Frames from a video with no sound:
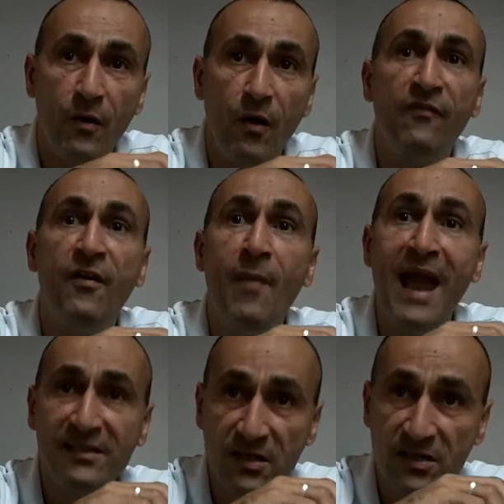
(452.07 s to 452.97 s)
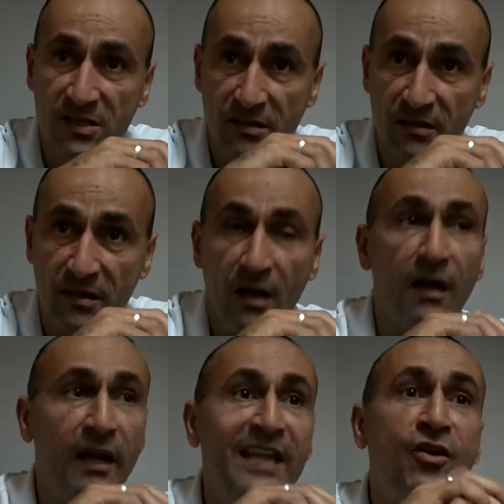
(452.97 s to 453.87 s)
of the masks,
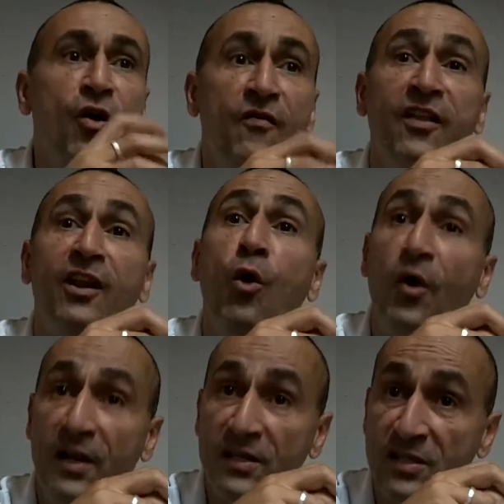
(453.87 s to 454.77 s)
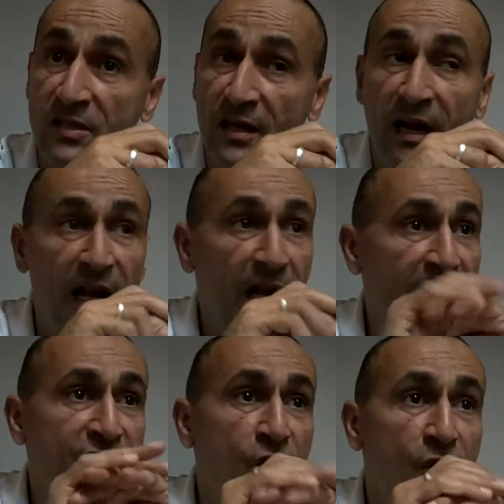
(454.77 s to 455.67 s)
let go of the noise,
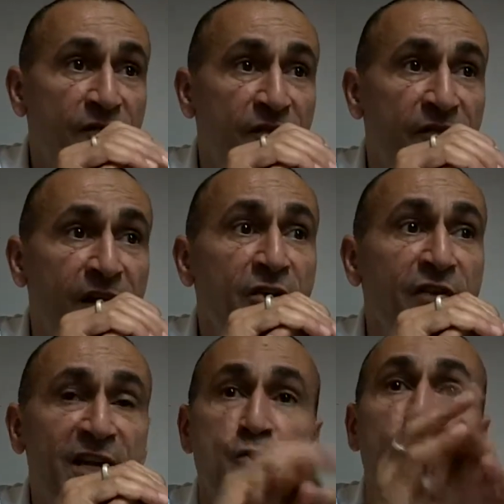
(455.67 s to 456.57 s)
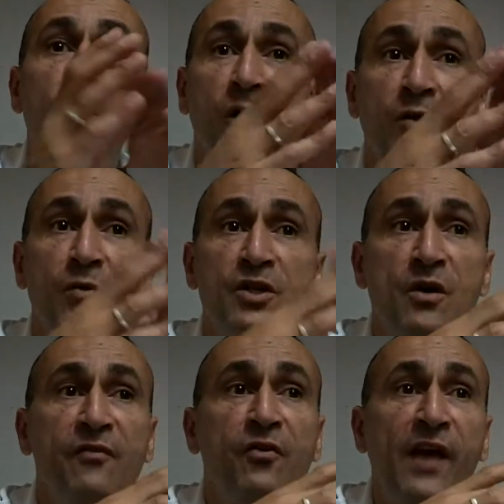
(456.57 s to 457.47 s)
let go of the very rich world which
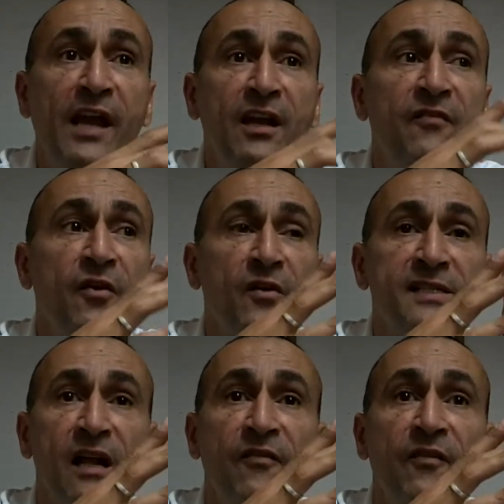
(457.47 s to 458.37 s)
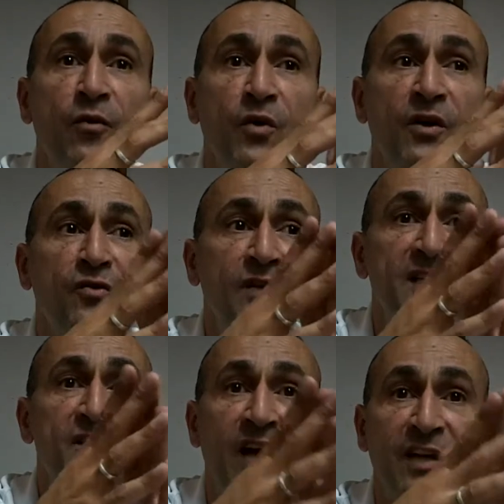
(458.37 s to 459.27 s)
you have created for yourself in order to
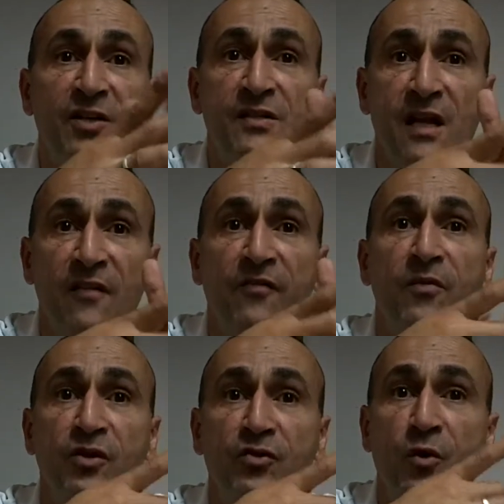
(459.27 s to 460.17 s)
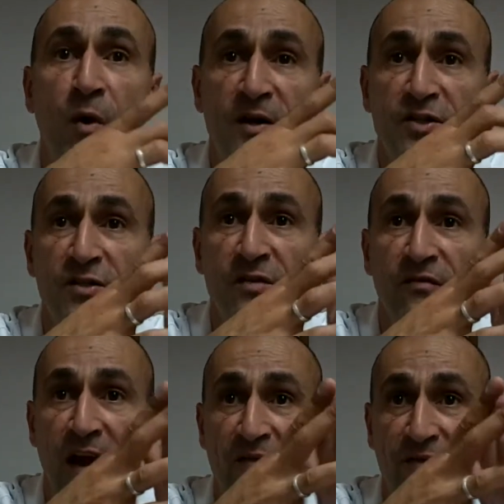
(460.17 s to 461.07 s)
distract yourself from the true questions of
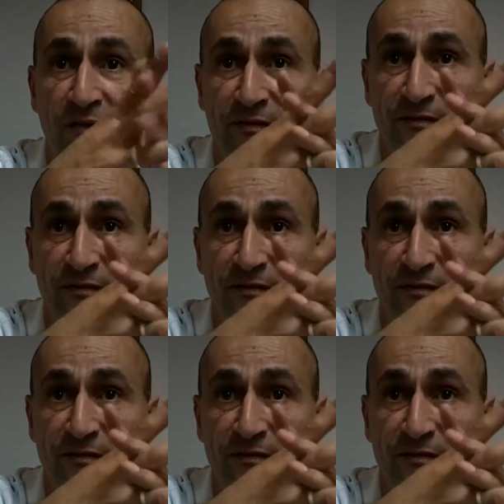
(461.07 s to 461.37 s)
life.